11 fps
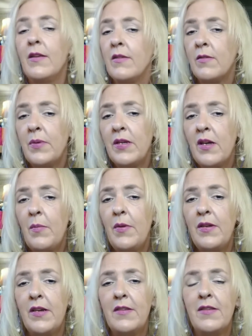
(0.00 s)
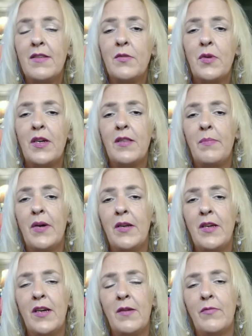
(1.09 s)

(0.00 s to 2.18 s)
So it's been a couple of days since we had the body cam